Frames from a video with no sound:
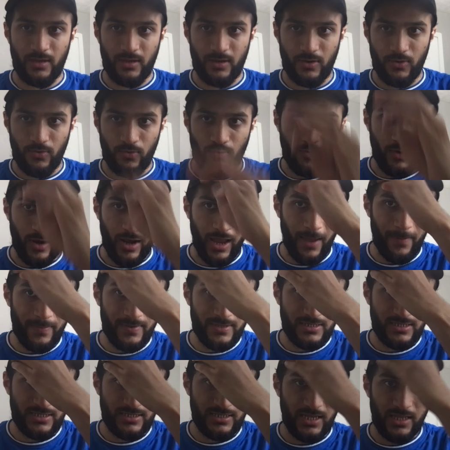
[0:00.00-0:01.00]
what
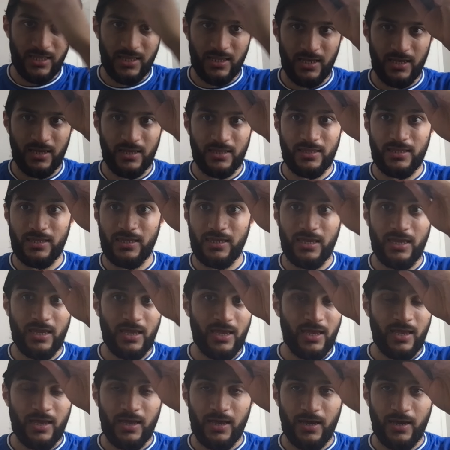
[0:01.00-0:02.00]
happens is that we
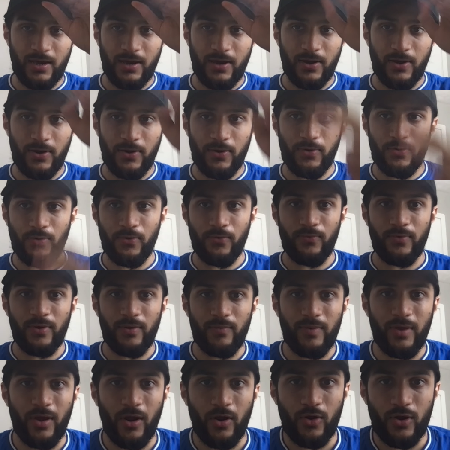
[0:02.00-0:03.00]

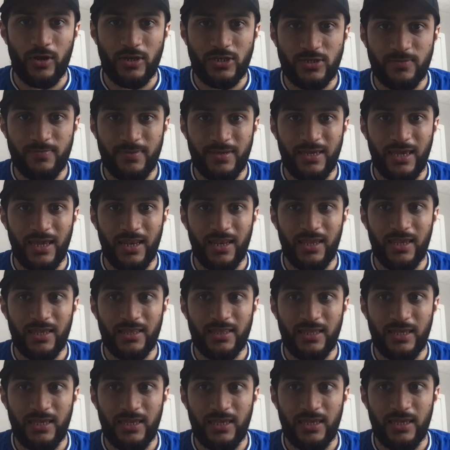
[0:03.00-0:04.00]
are going to be getting
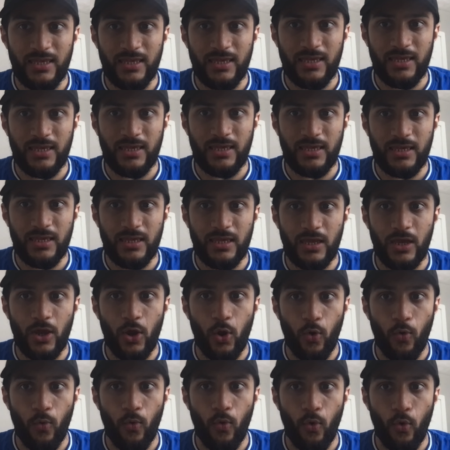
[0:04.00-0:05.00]
the
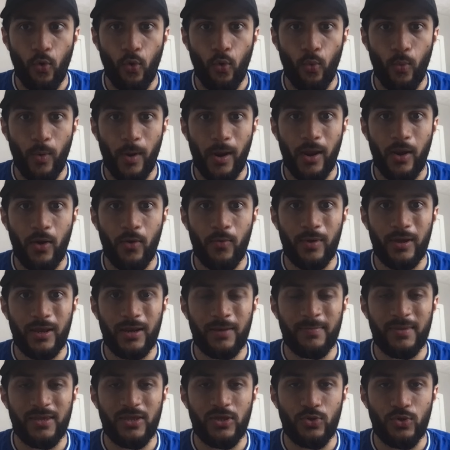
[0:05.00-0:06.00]
over here. We're going
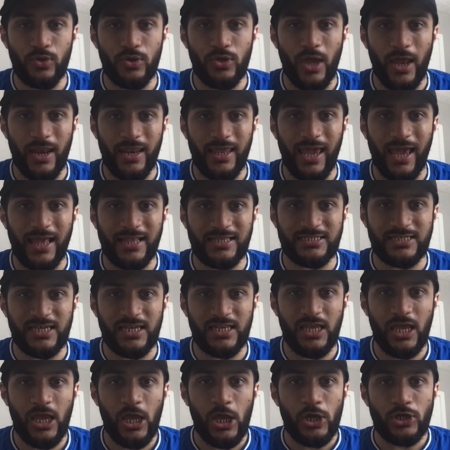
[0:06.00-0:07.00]
to be any
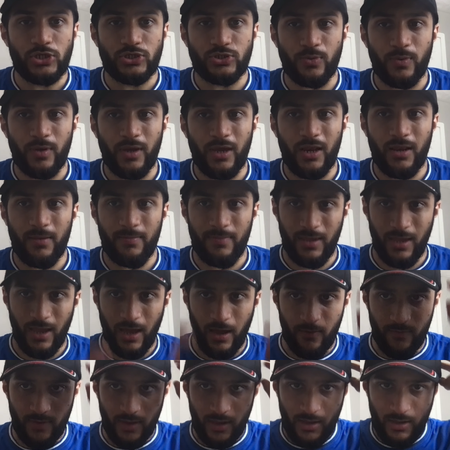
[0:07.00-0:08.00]
NSAID, so we're going to be
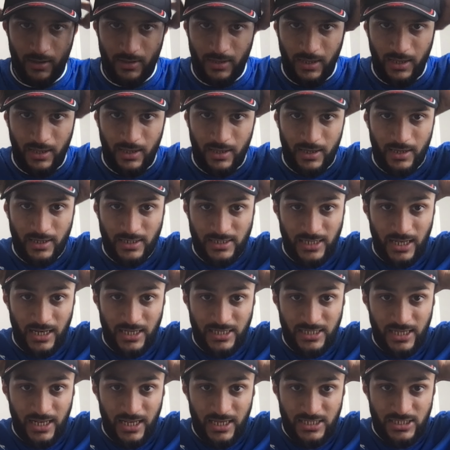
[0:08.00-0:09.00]
having the
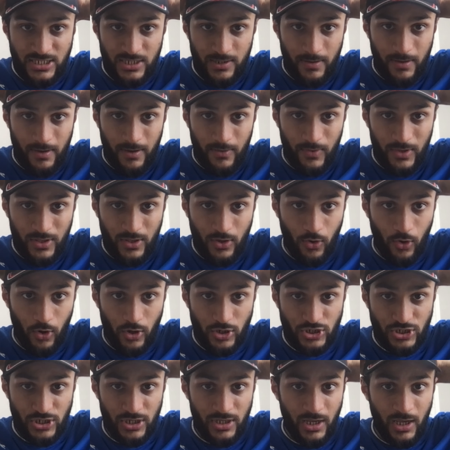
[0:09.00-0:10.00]
salicylates with
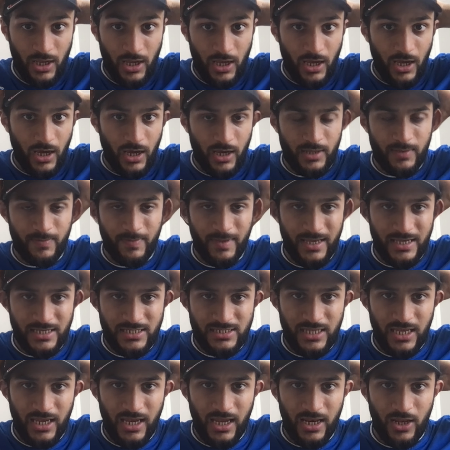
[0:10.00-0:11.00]
caution because
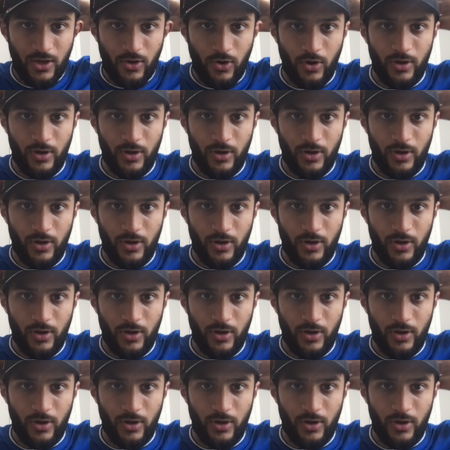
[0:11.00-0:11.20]
they can